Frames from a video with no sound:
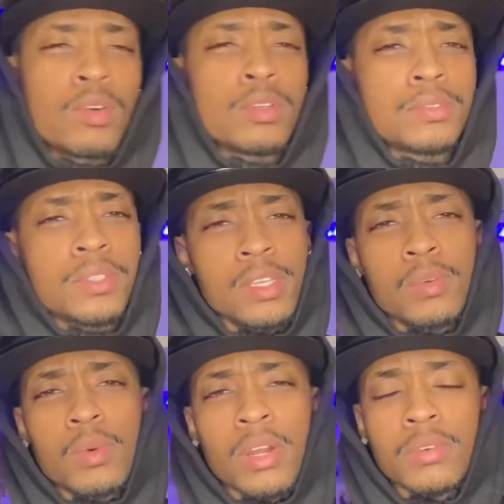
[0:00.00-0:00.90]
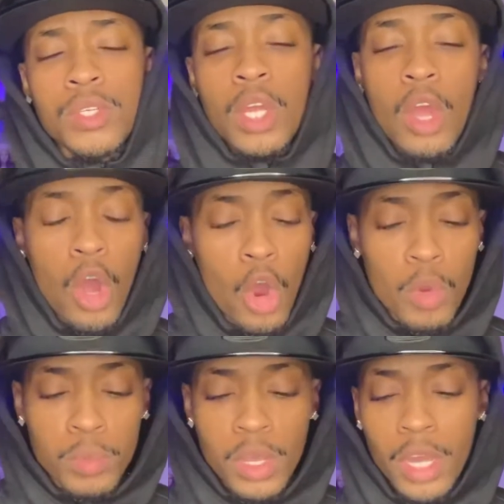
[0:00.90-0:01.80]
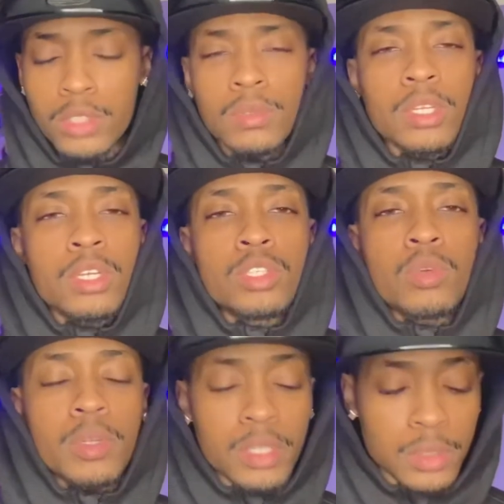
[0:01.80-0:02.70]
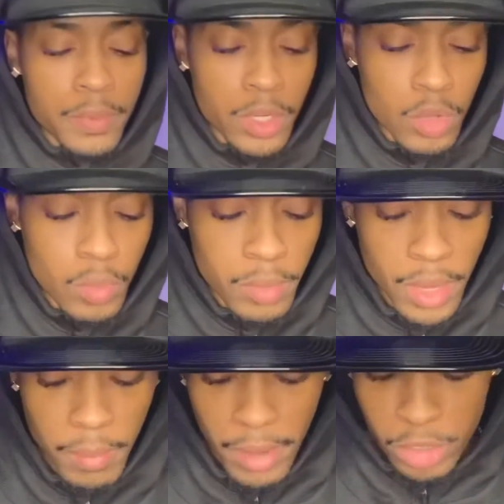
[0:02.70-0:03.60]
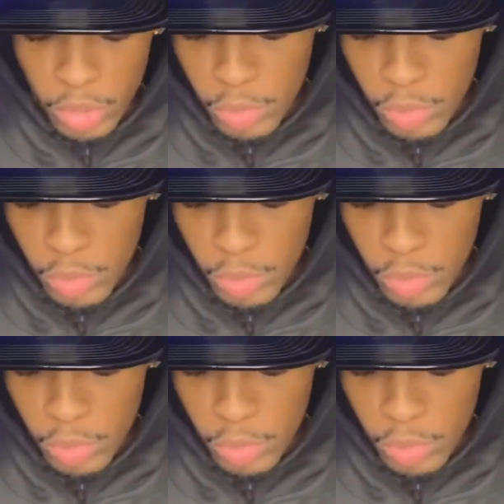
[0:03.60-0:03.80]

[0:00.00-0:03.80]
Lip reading: the feet or whatever. I hope you guys really enjoyed this video, man. Make sure you